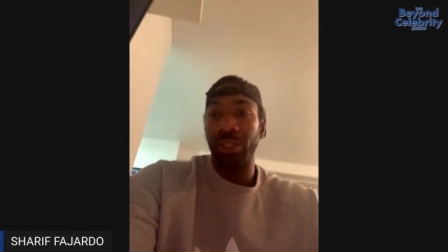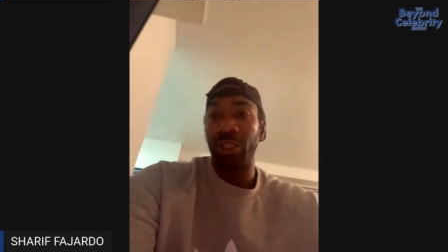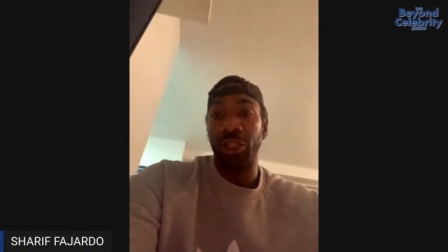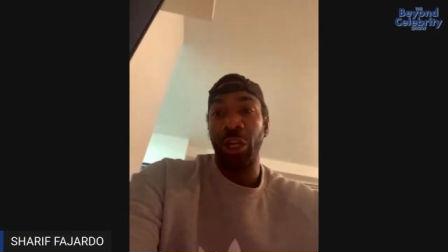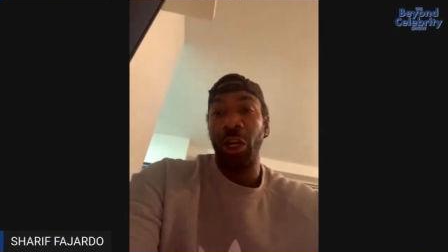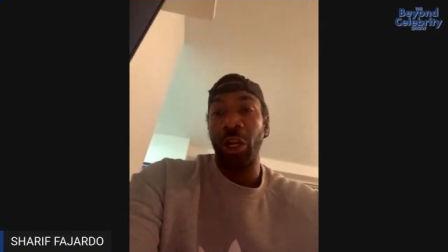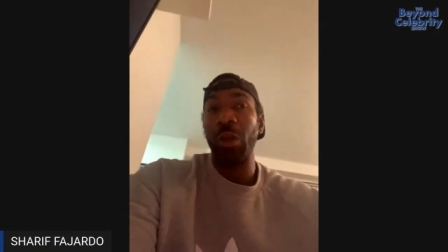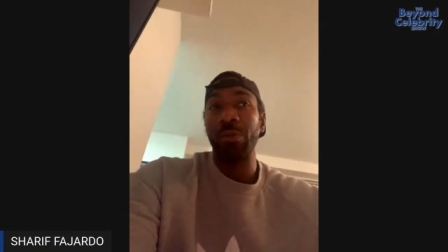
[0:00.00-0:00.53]

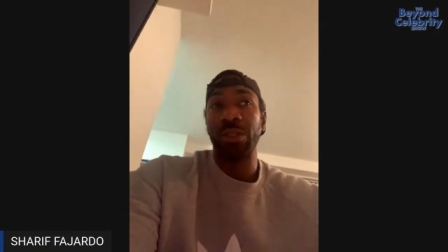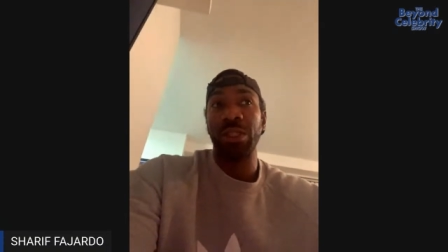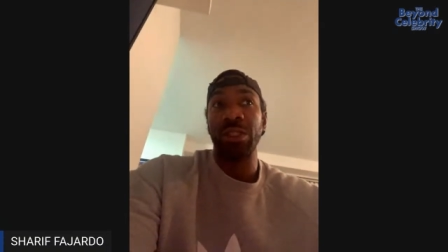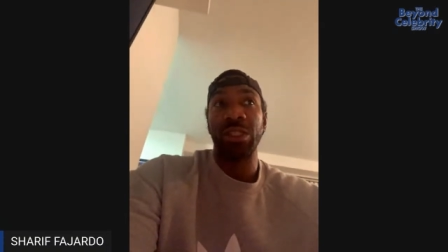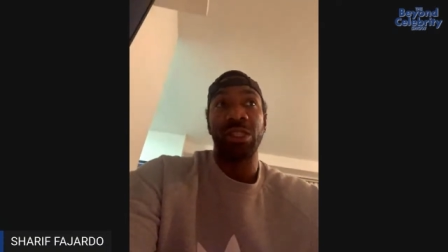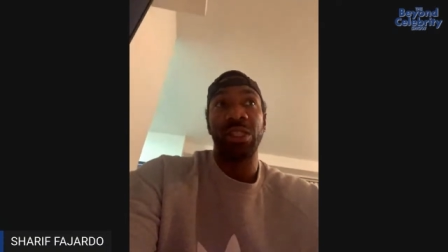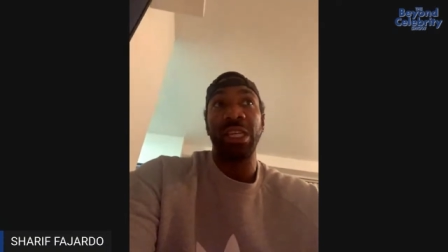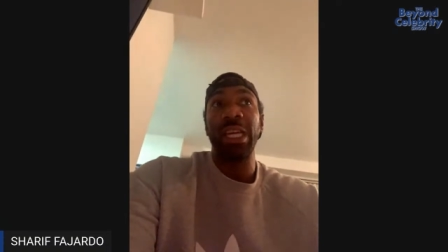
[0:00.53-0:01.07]
germs
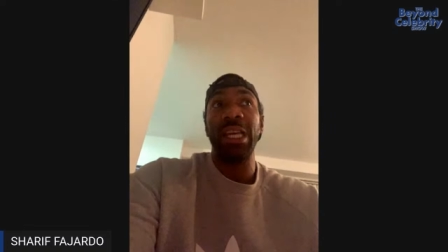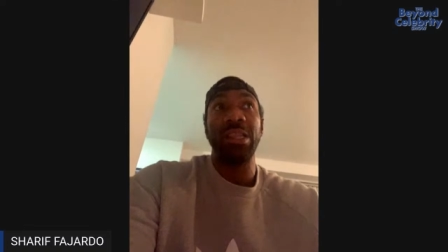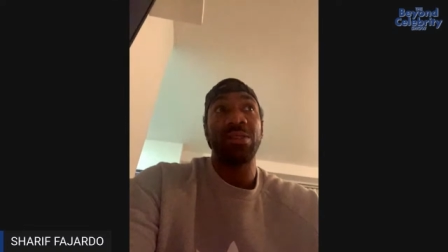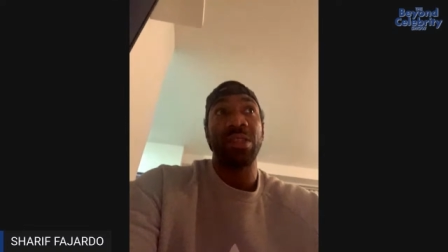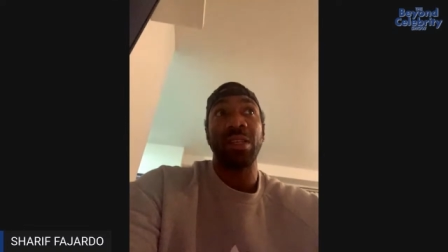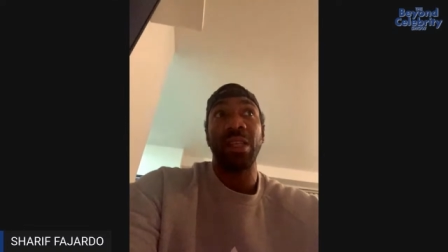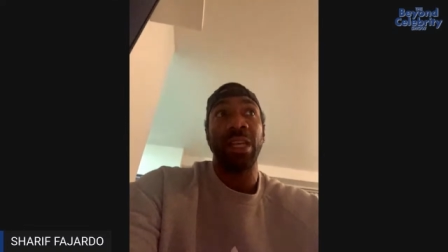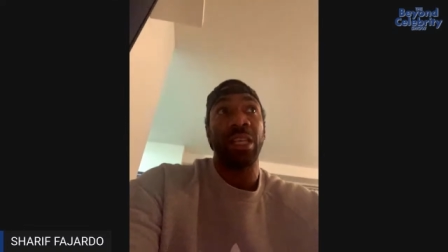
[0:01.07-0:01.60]
and
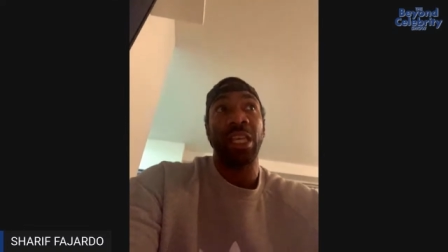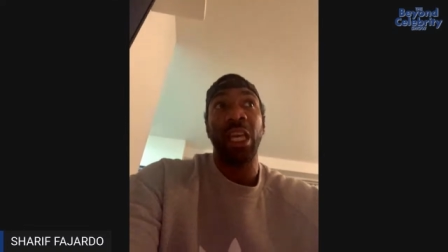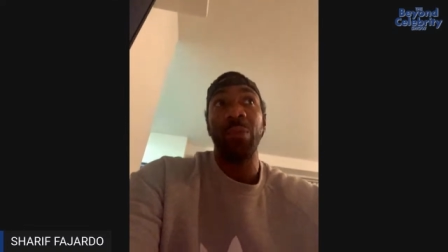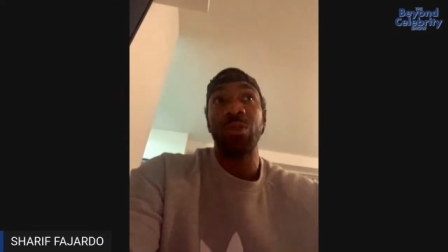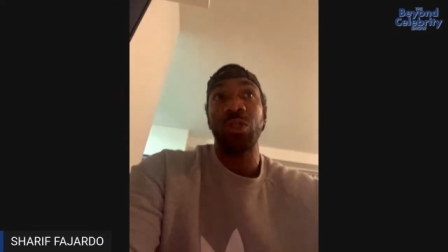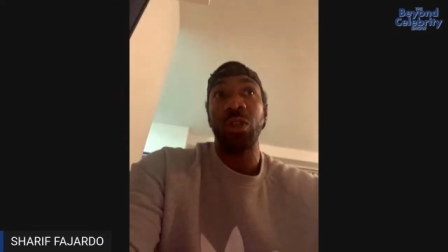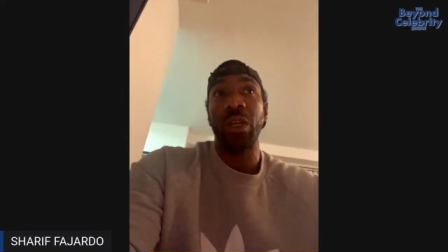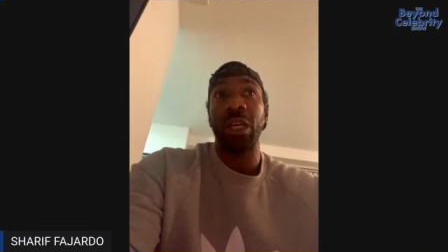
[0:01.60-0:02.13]
disease, and it
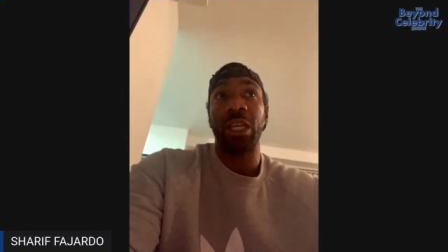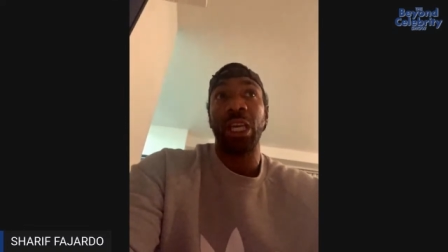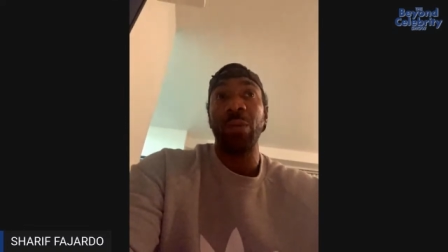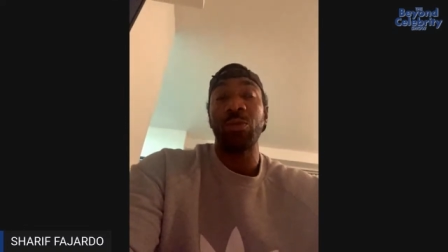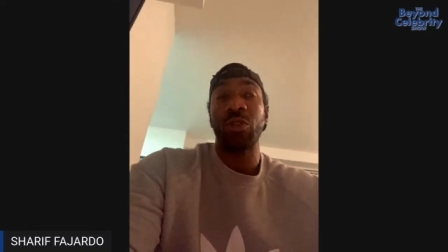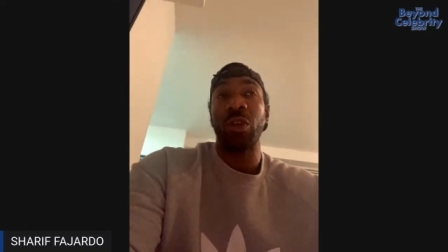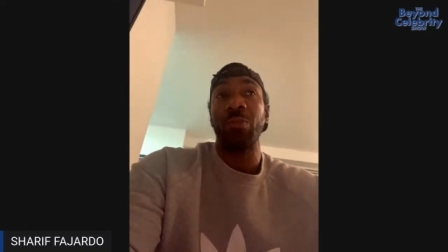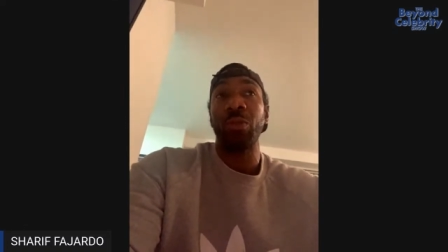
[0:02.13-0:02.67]
keeps
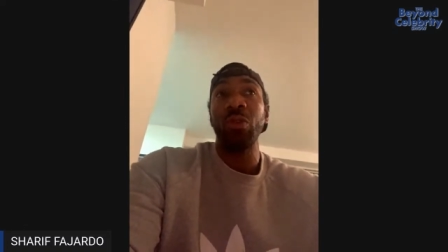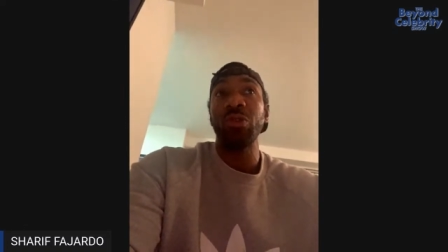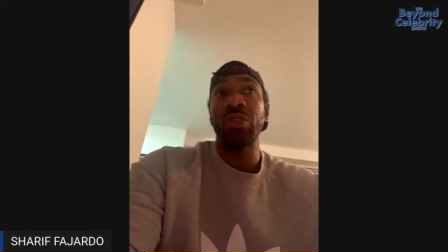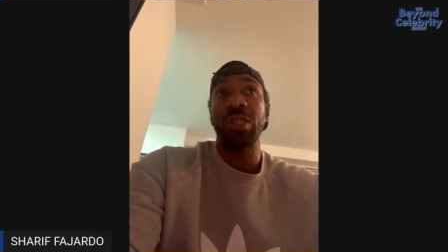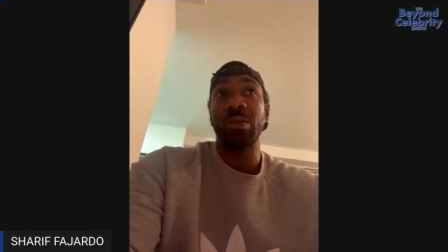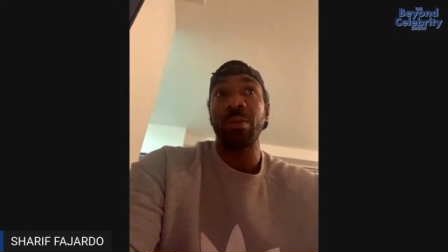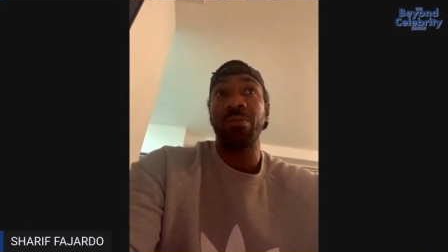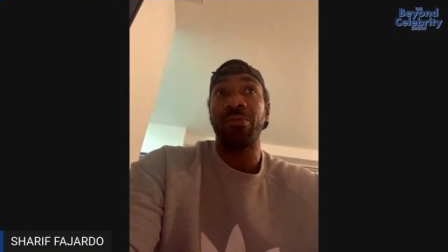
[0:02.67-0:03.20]
your immune
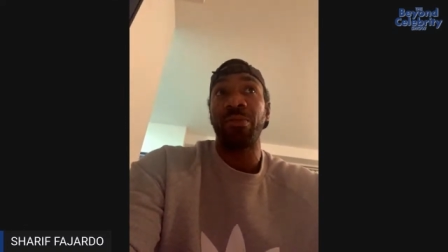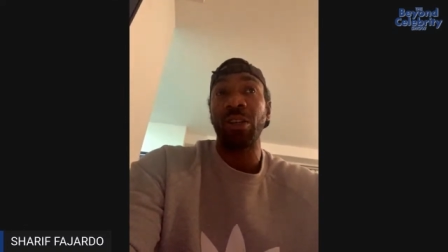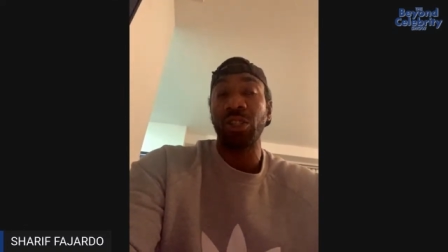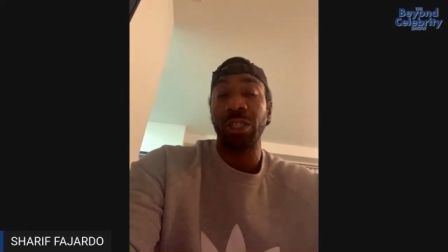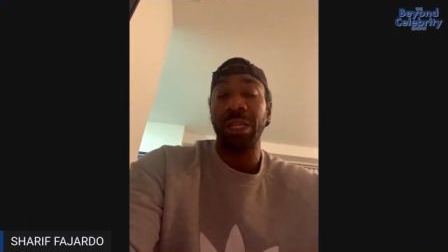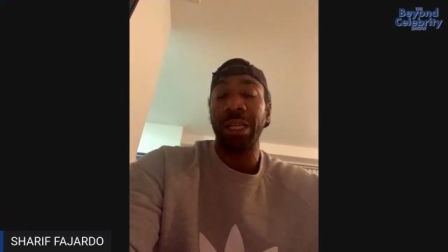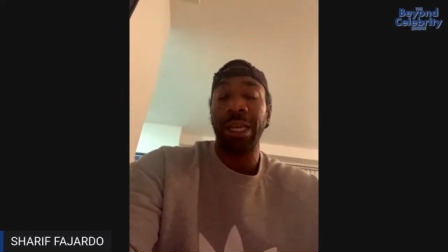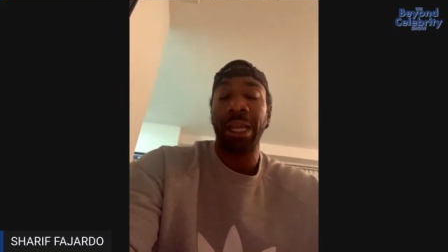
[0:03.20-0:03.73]
system
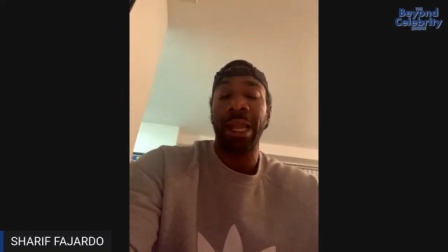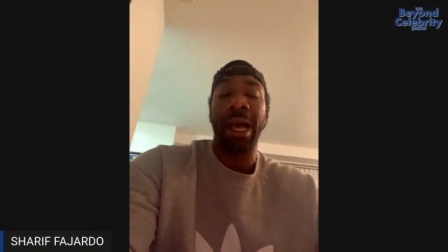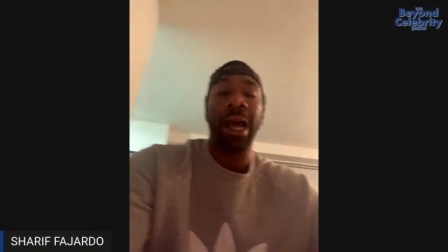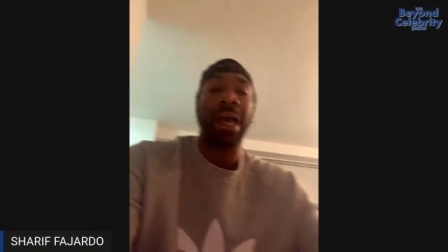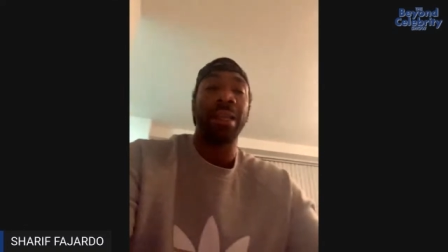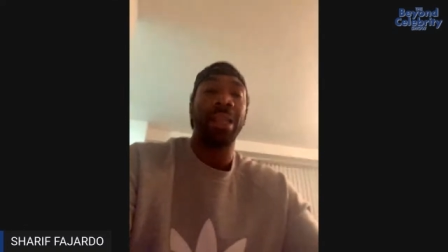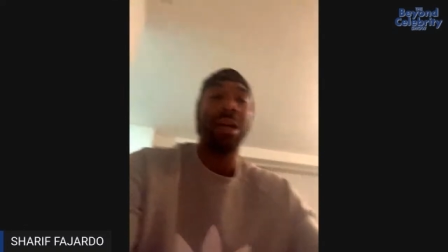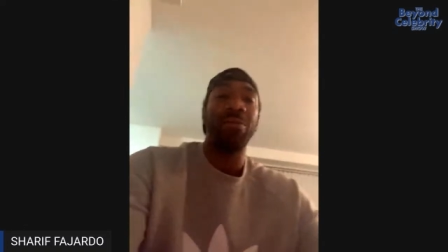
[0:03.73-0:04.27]
functioning at
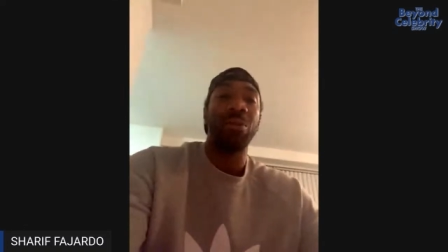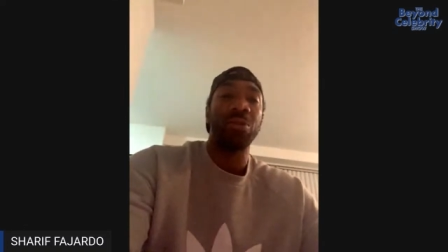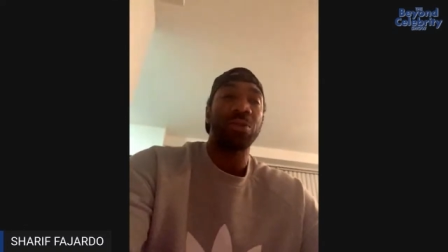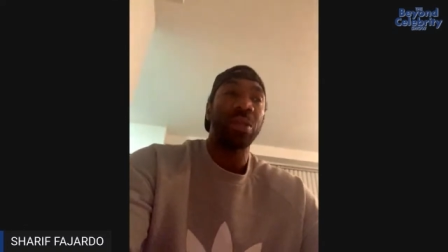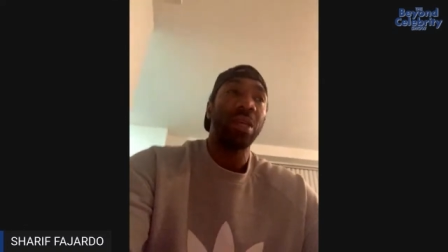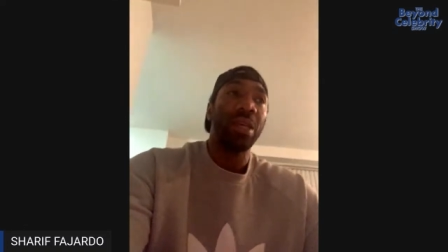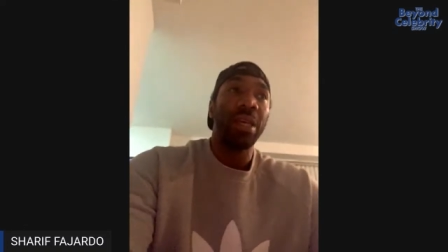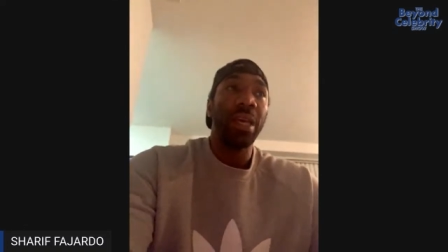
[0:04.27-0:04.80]
high levels.